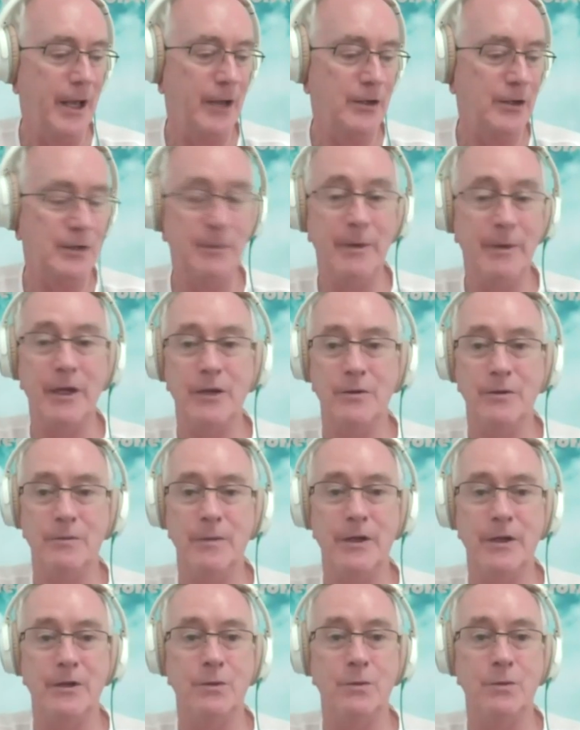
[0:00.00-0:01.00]
to
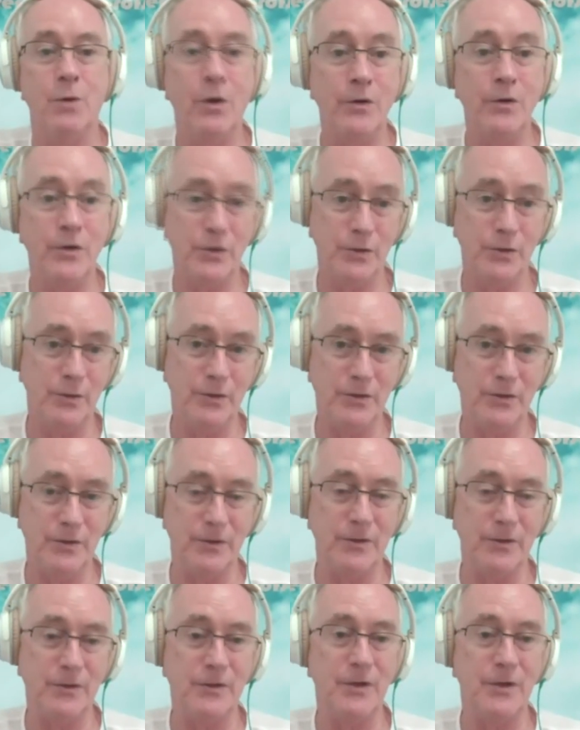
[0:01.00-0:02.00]
make the wrong
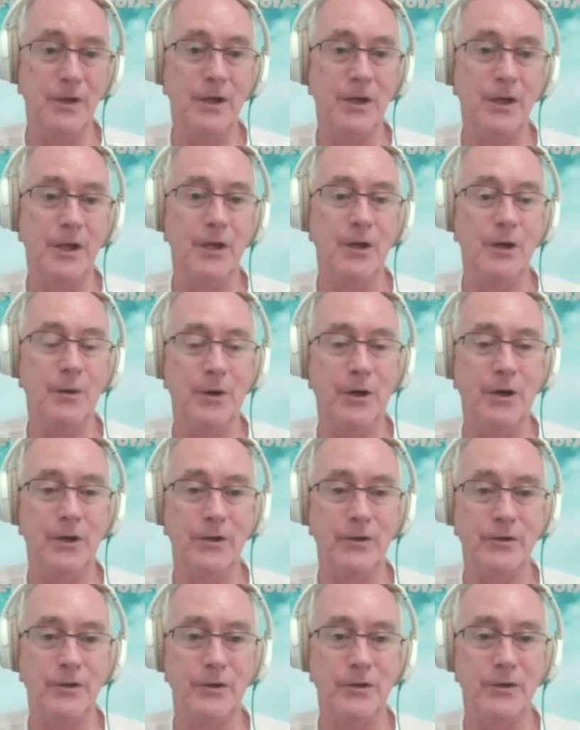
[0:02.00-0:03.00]
choices in a
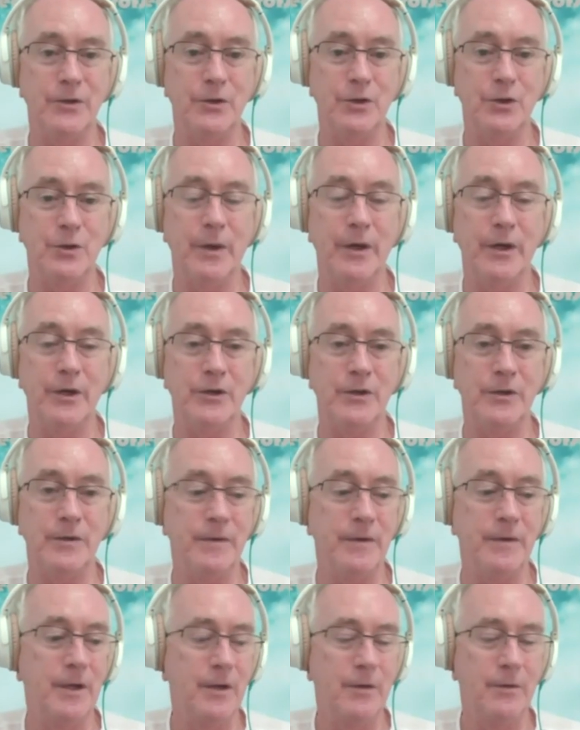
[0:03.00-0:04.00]
policy situation
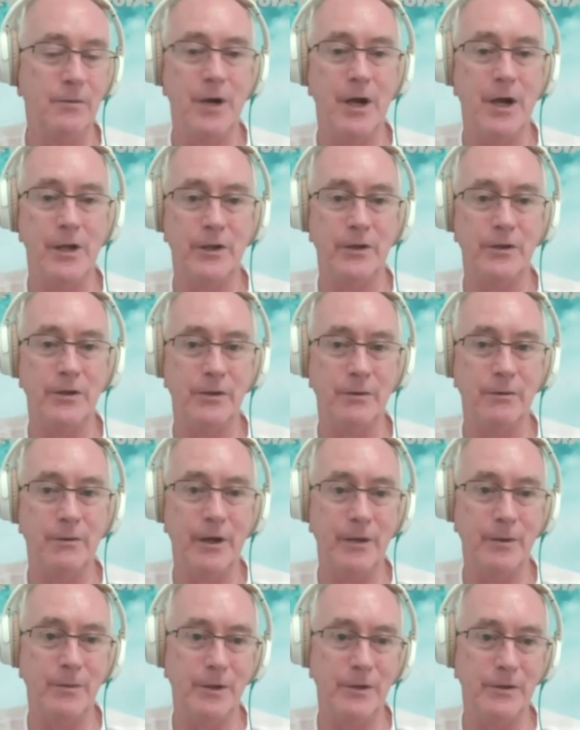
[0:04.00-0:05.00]
rather than the
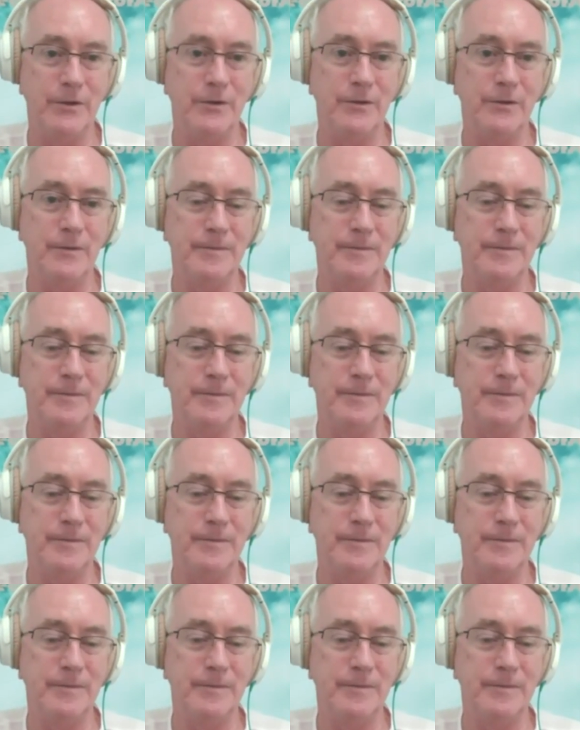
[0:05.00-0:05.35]
right ones.